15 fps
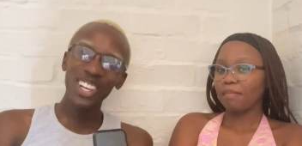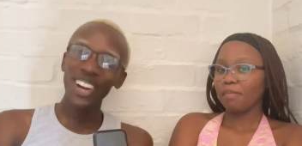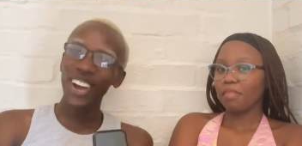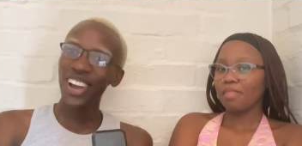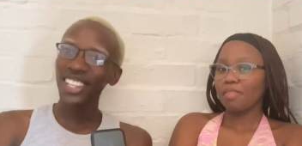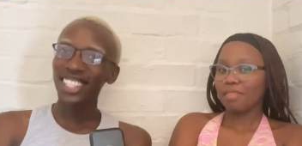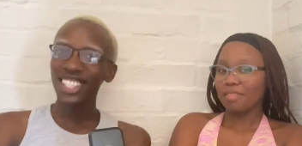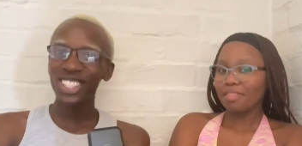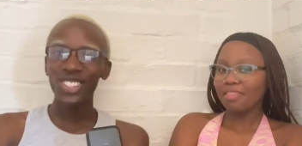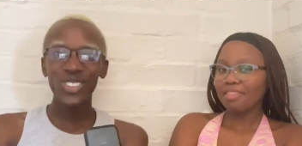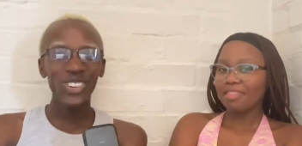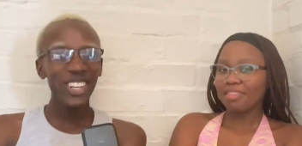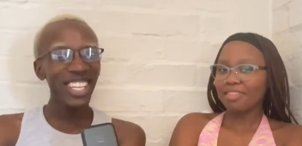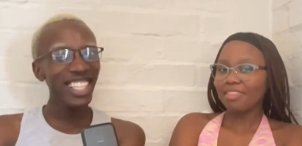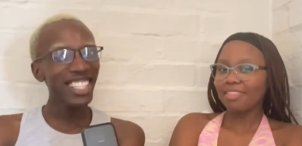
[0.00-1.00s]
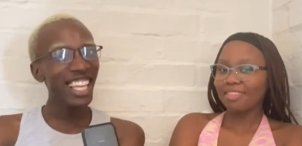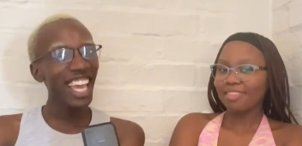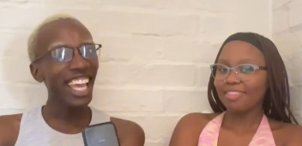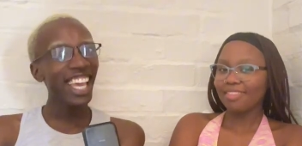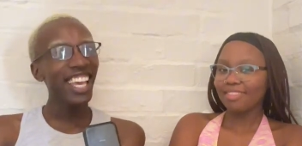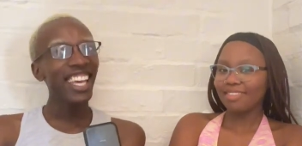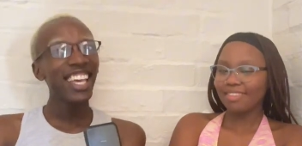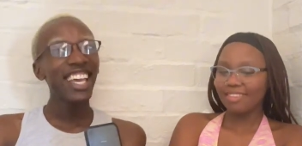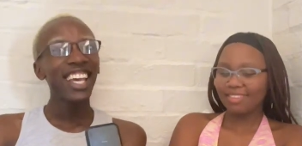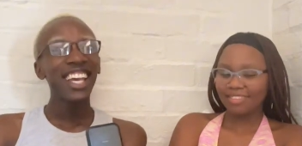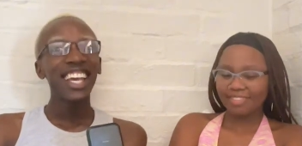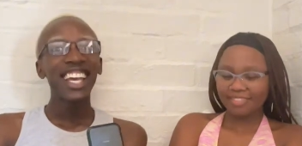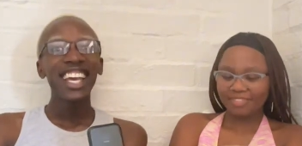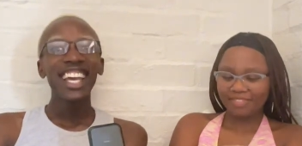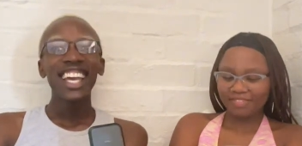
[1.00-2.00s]
Speaker 1: hearting stories like
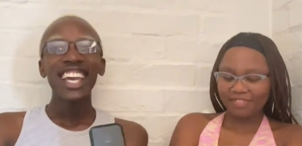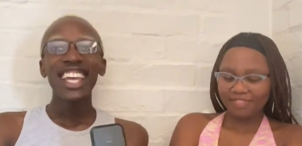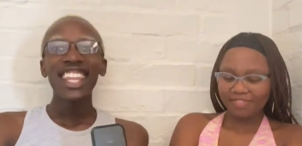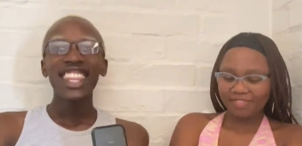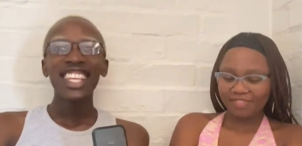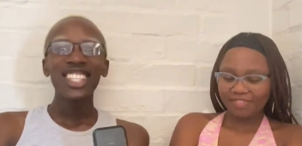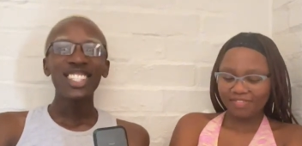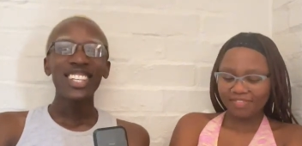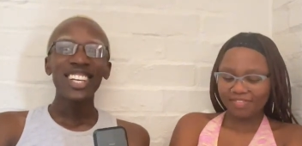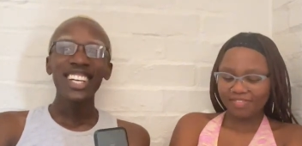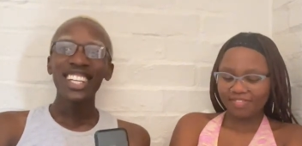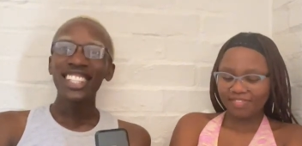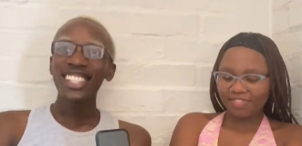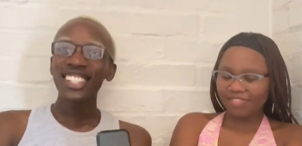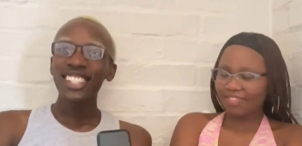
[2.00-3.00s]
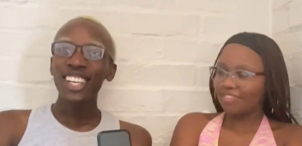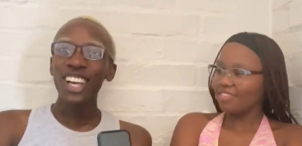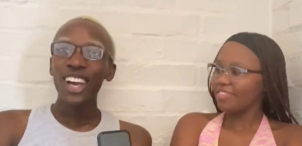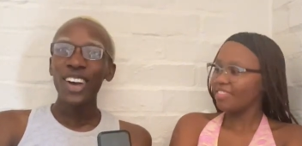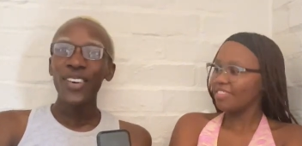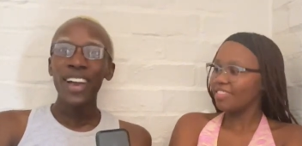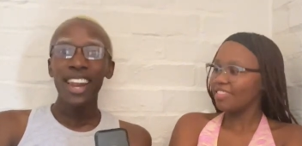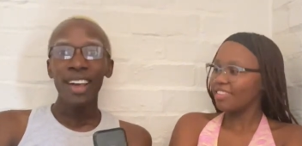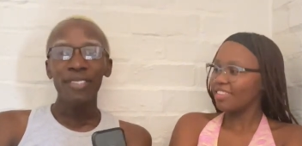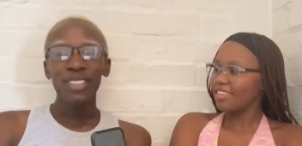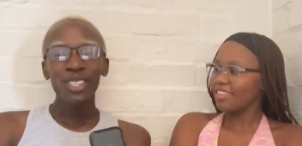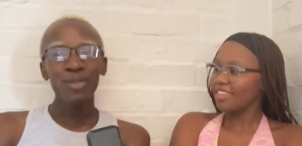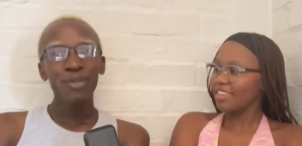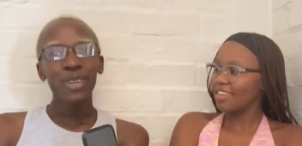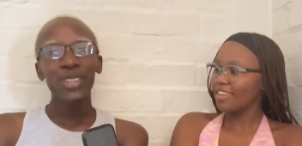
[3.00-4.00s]
they start oh i love
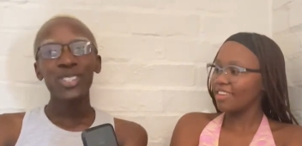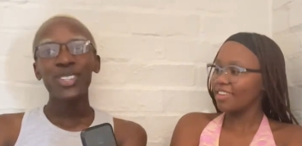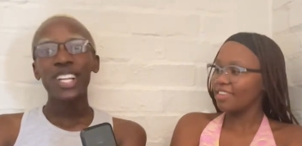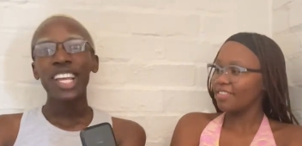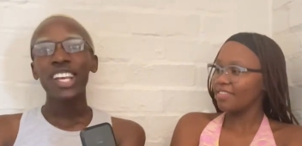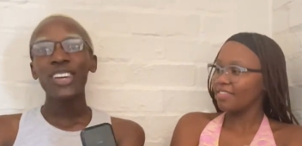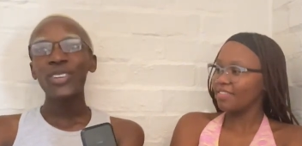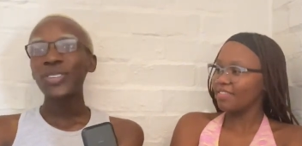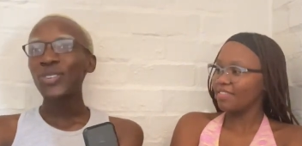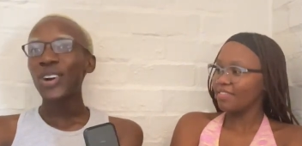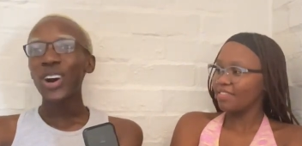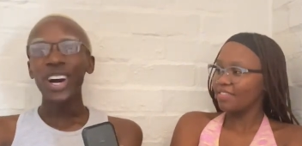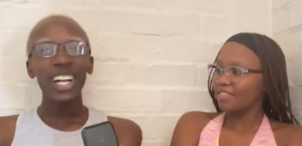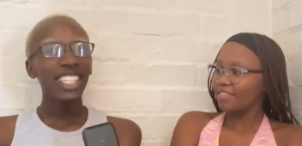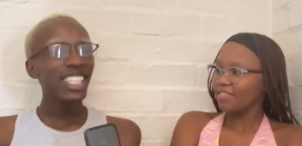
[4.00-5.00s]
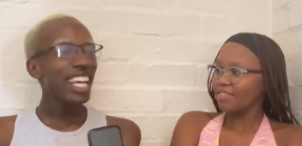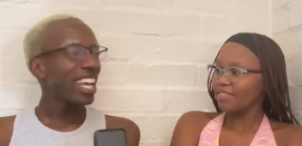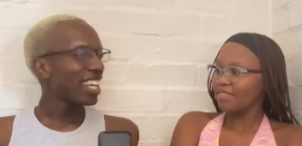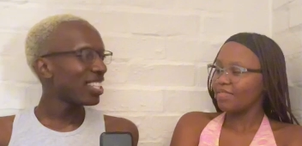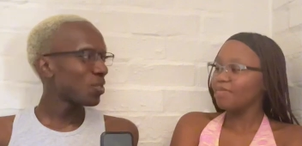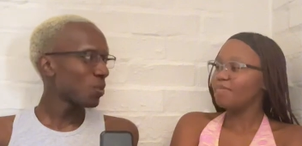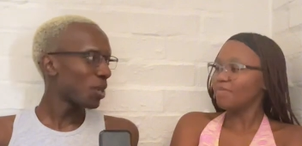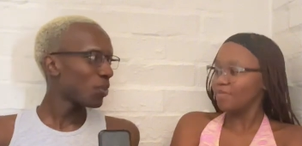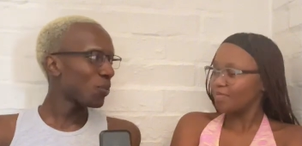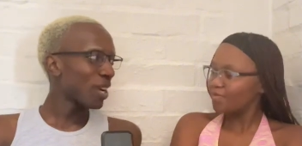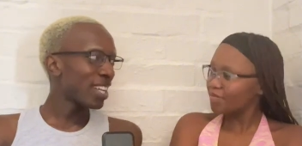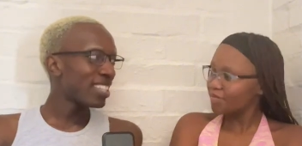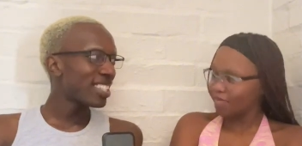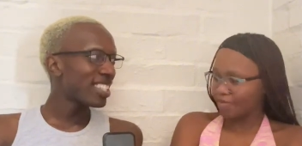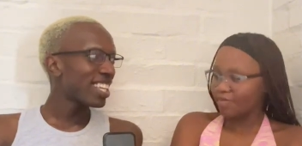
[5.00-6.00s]
this post or like oh heart eyes what
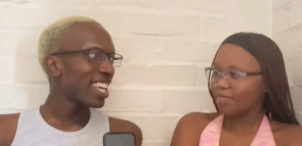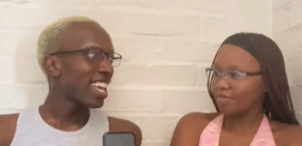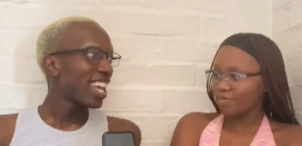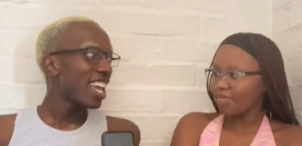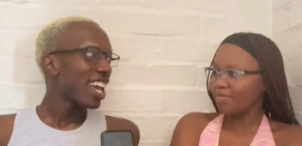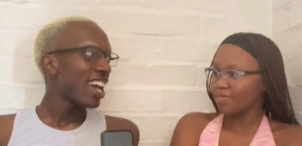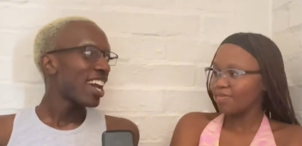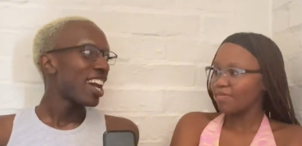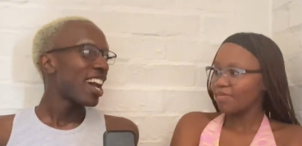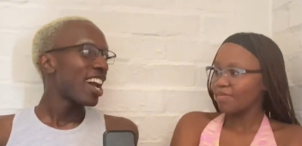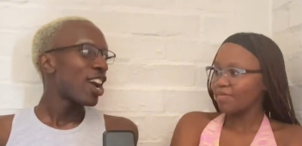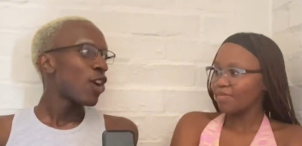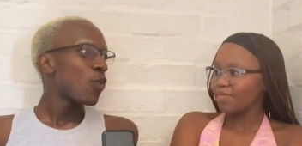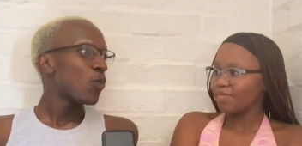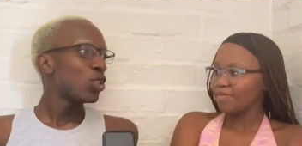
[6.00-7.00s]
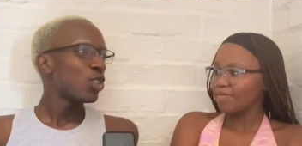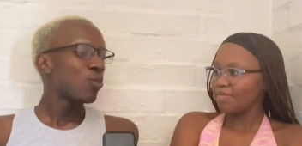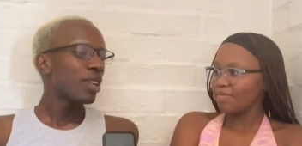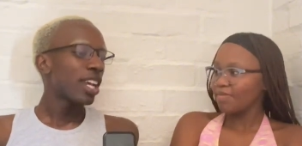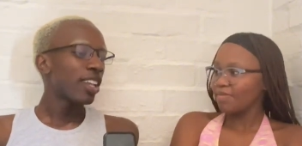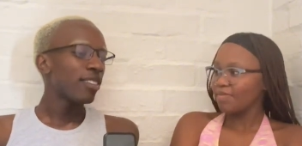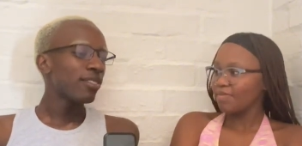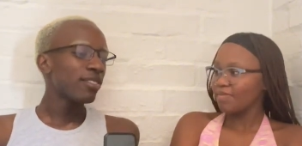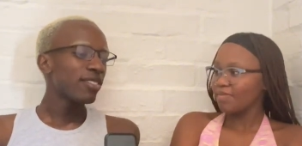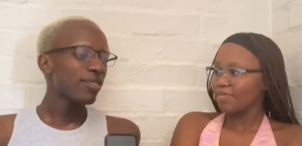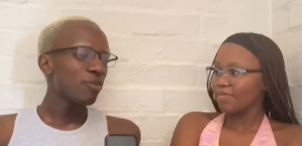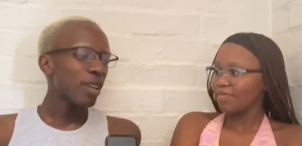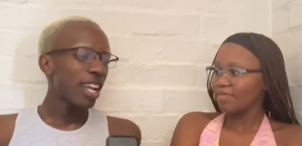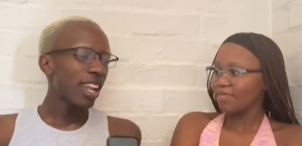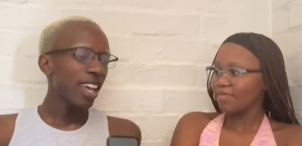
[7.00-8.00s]
what would you be like mm,
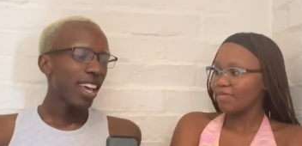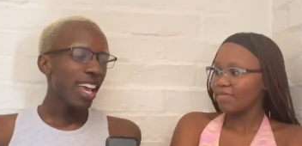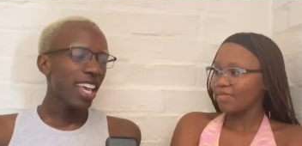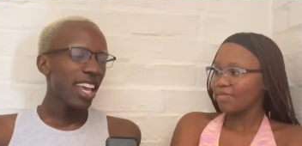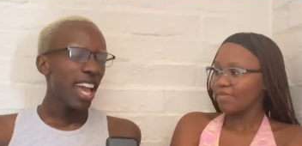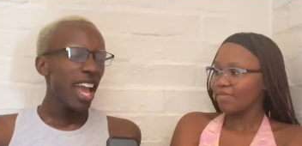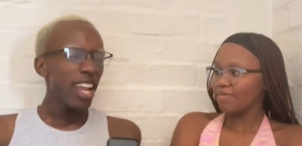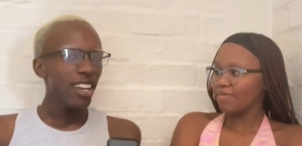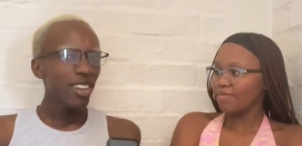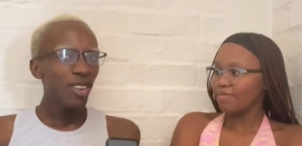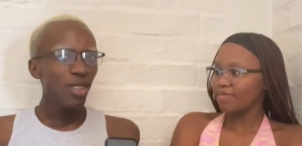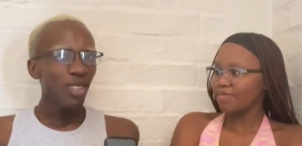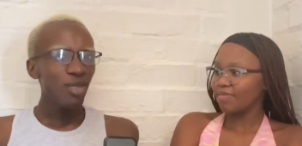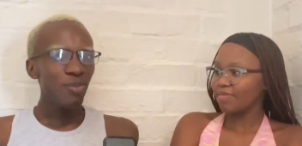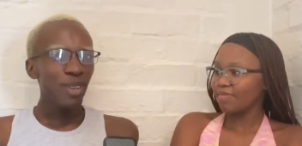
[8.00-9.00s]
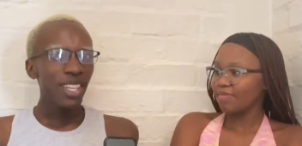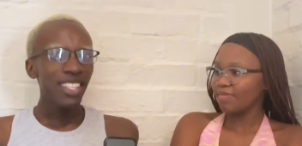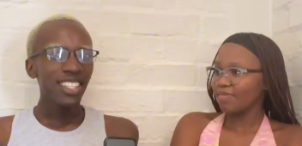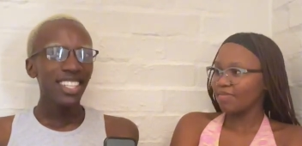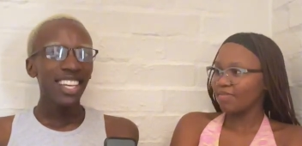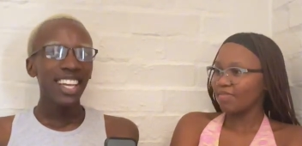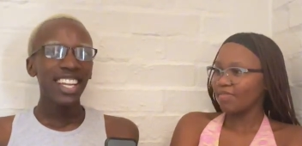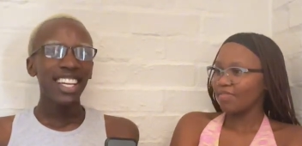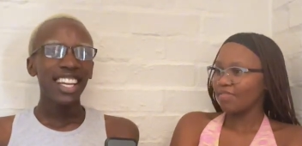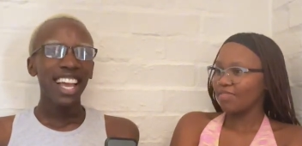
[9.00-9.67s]
but i like i kind of know this person